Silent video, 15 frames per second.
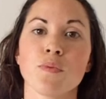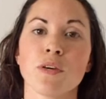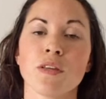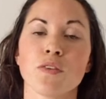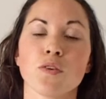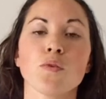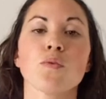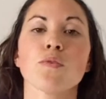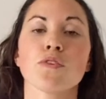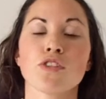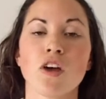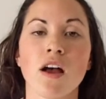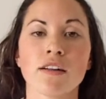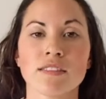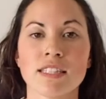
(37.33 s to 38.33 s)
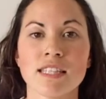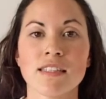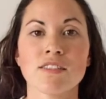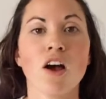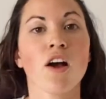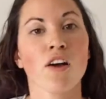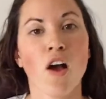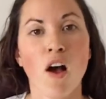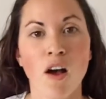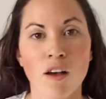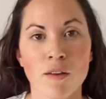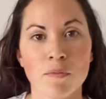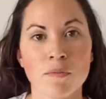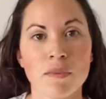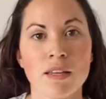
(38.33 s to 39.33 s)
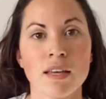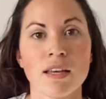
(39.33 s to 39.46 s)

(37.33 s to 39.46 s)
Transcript: with gurushakti.com